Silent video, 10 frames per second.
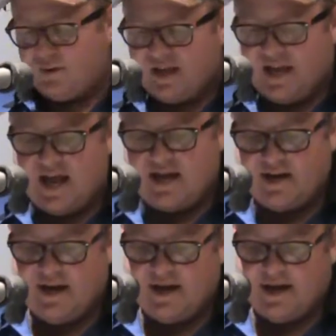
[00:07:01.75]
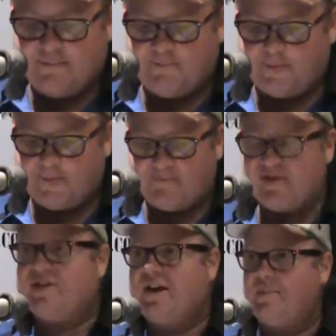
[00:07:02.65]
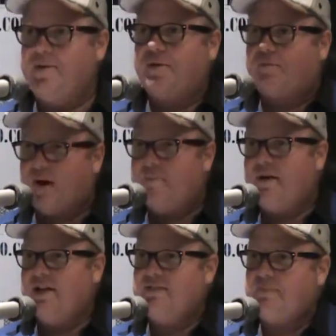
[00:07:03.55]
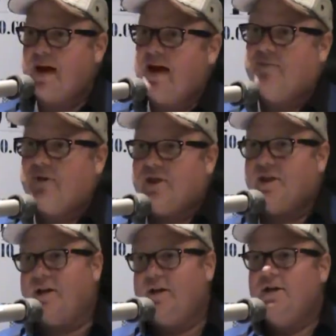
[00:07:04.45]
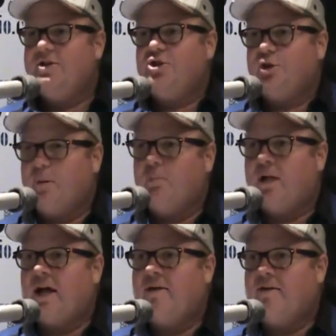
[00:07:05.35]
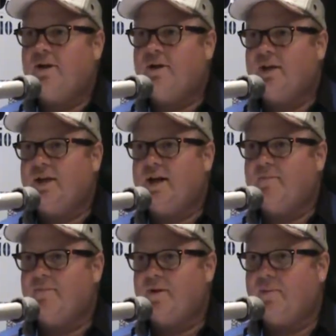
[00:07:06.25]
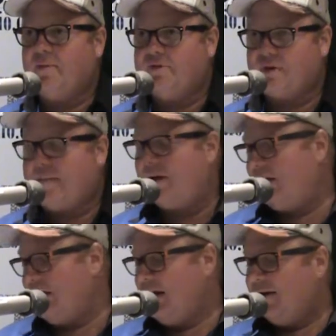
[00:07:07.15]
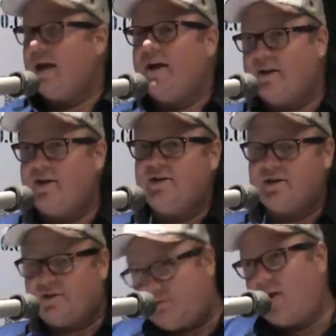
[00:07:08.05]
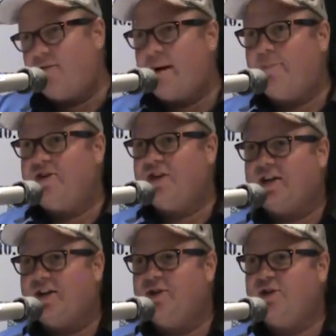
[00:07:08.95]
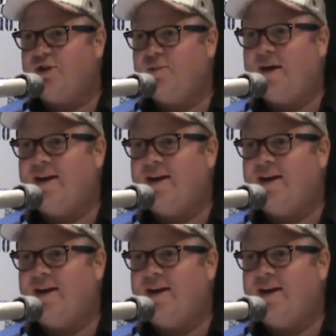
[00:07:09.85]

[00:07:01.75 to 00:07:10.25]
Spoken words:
weekend. Have you seen him with the three-piece band with the tuba player and the drummer? Did you throw the rubber chicken in the tuba?